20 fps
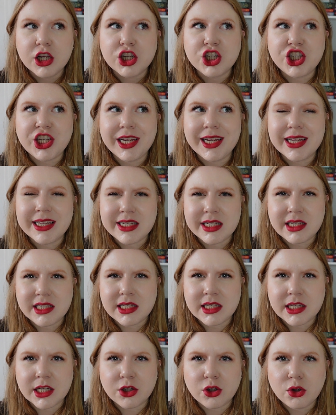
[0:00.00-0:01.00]
she is
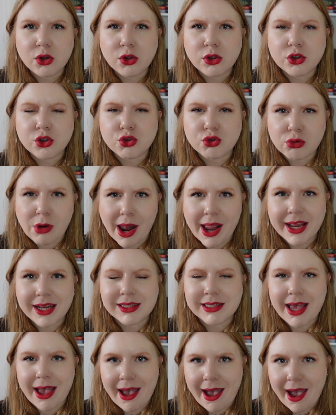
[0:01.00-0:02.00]
still trying
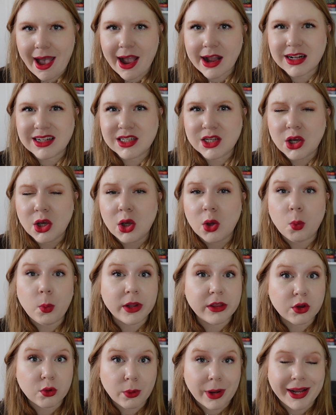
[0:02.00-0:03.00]
to act
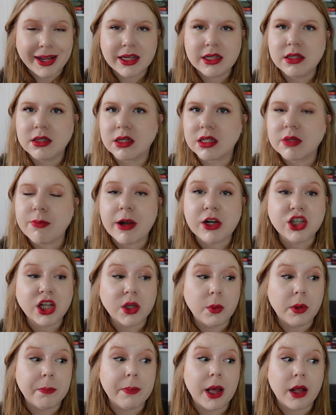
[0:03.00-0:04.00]
with grace, especially
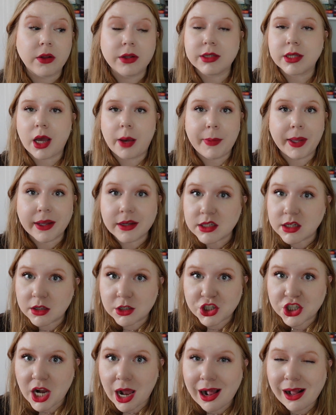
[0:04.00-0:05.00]
when Belle is coming into the
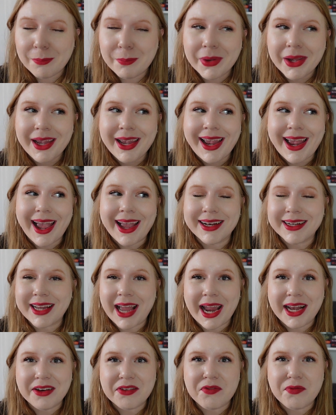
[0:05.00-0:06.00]
shop and
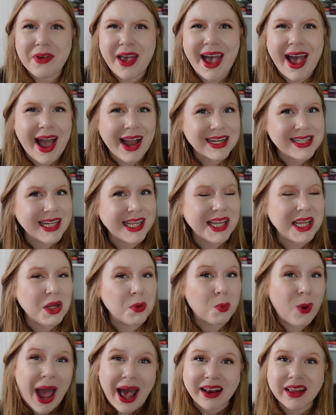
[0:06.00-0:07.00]
kind of acting
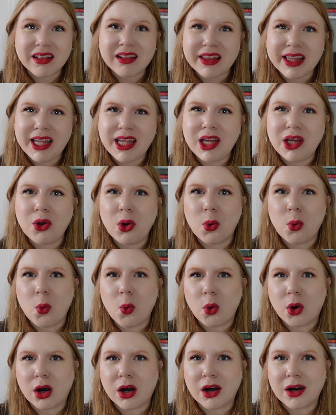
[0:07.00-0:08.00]
erratically
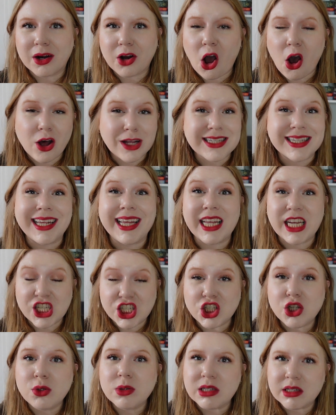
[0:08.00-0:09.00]
or causing
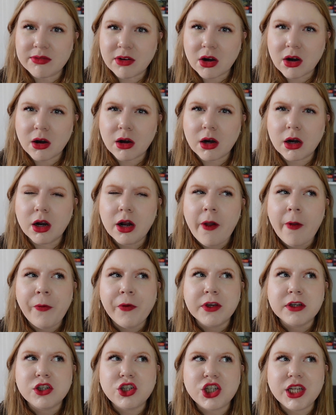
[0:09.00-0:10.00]
issues for her.
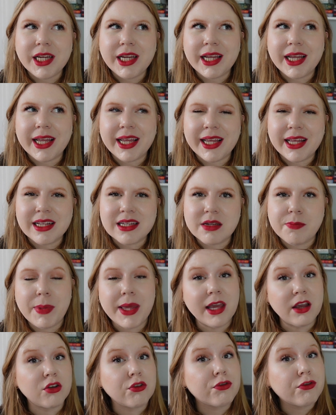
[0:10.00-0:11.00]
She is
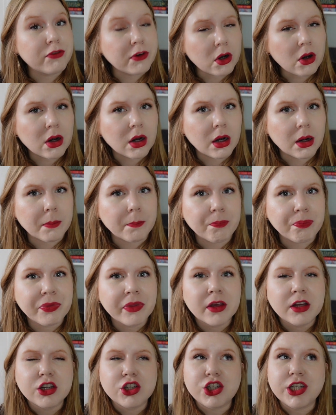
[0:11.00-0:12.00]
being firm.
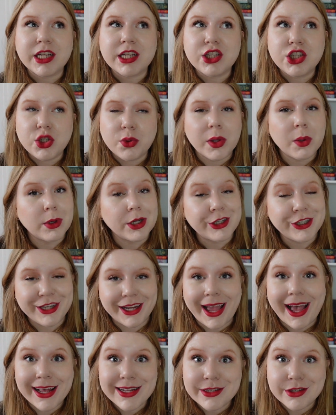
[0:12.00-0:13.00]
She is doing what she
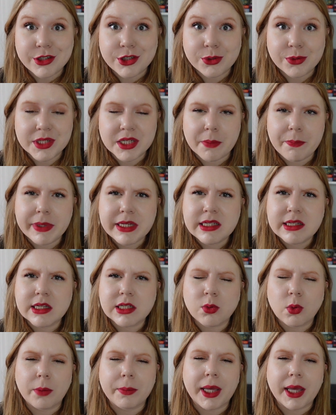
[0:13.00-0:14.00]
has to do as a
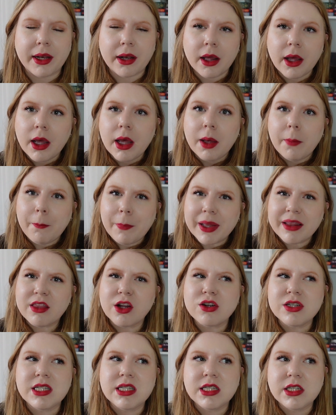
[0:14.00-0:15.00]
businesswoman, but
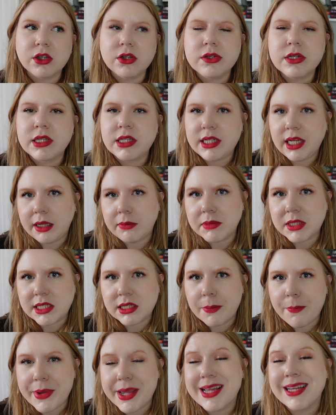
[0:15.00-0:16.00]
there still seems
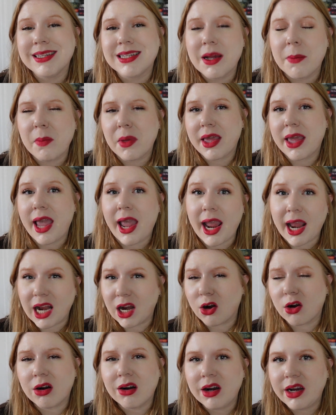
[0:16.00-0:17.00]
to be some
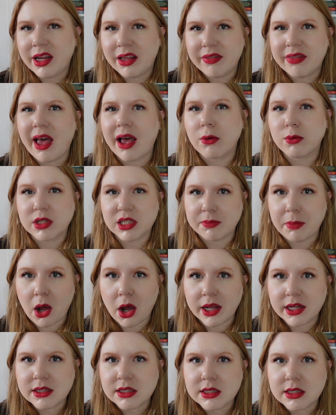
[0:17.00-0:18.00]
care in that
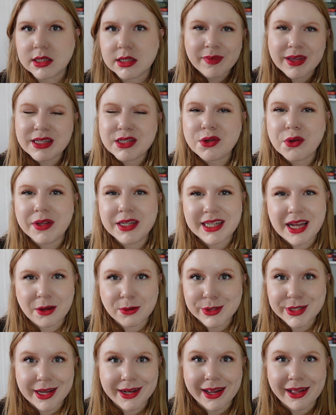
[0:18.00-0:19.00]
response. And so these
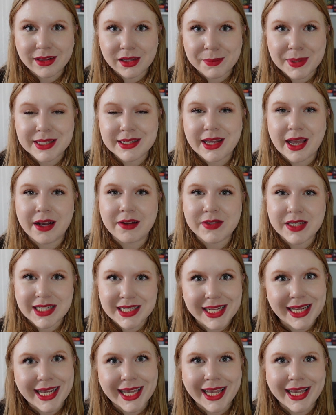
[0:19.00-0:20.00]
outside elements kind of
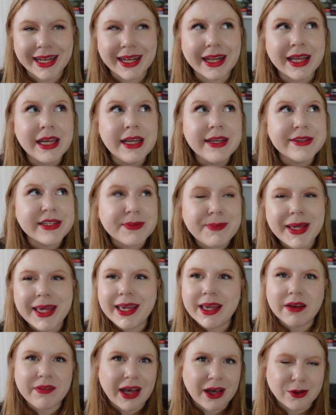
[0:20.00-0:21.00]
sneak in.
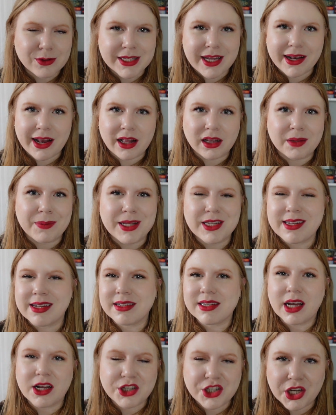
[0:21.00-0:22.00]
Speaking of outside elements
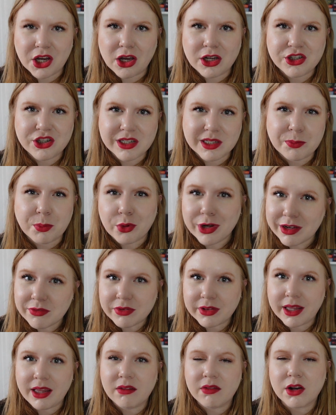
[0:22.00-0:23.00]
and touching on just
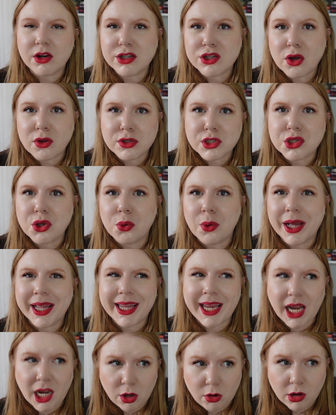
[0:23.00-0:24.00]
briefly, there's also a
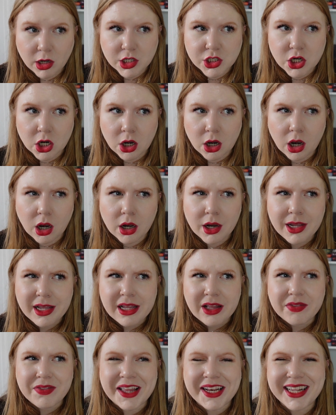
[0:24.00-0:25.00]
character
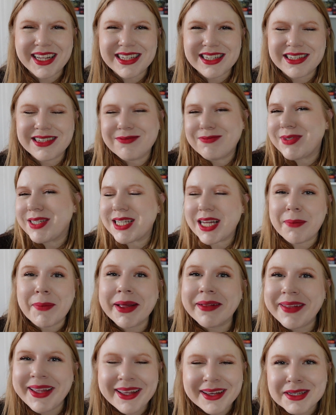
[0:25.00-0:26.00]
that is
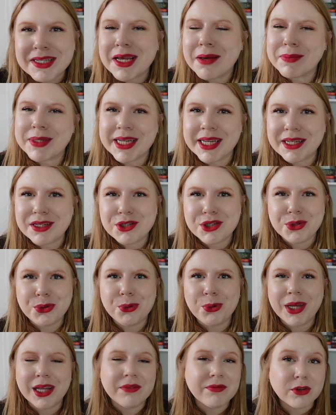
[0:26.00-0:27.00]
seemingly attempting
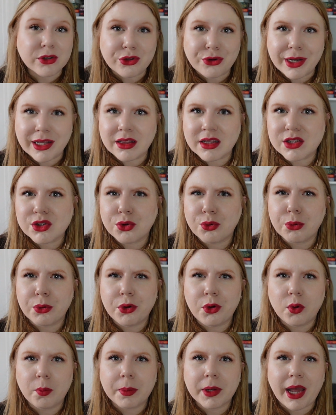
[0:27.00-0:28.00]
to infiltrate this
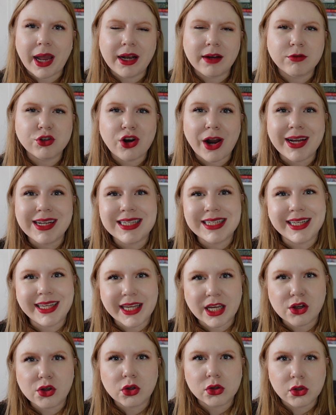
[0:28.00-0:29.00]
group, kind of trying to
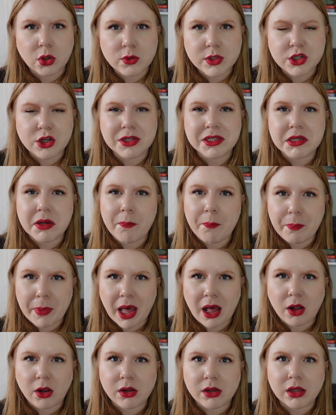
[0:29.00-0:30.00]
get closer to
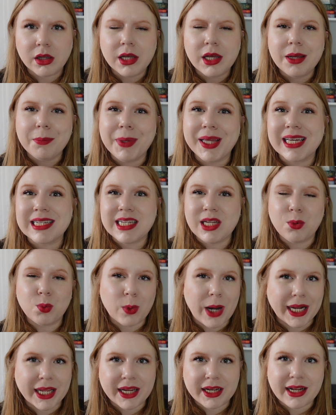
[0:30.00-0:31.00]
Belle because he
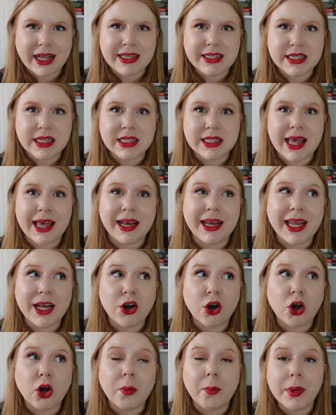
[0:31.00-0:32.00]
recognizes that in
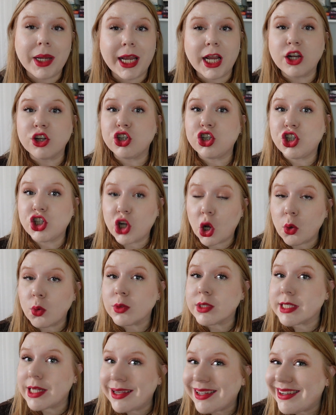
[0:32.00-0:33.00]
her being
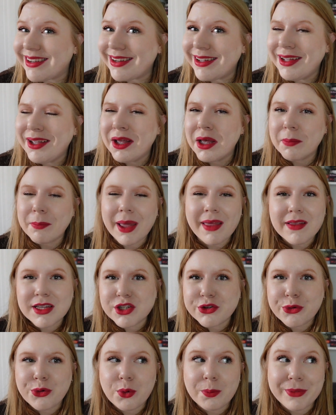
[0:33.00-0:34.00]
chosen by
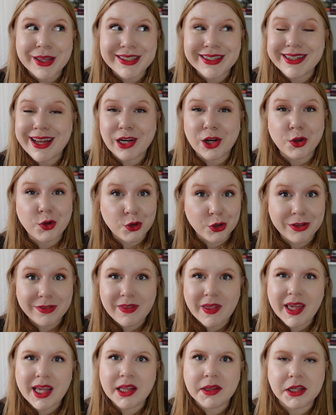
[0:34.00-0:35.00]
this group, that's not a good
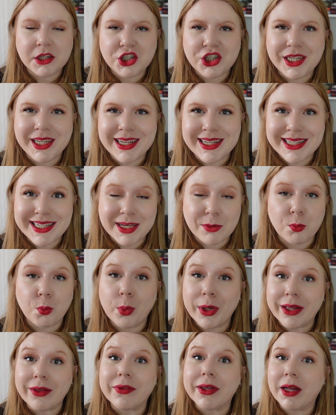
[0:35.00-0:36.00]
thing and that she is in
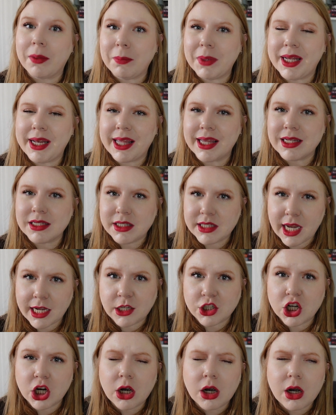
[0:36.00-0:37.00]
real and immediate
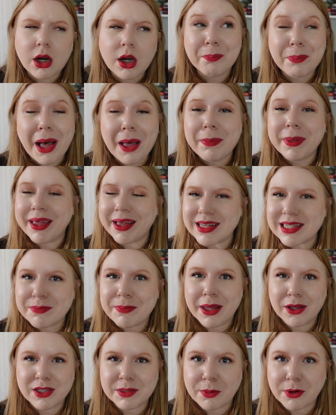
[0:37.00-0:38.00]
danger. But because
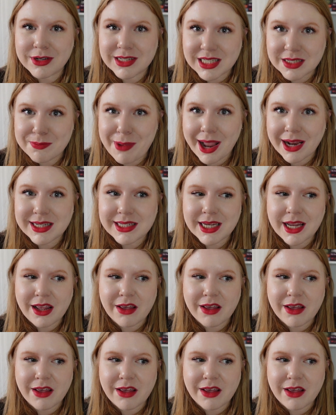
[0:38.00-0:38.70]
Belle's perspective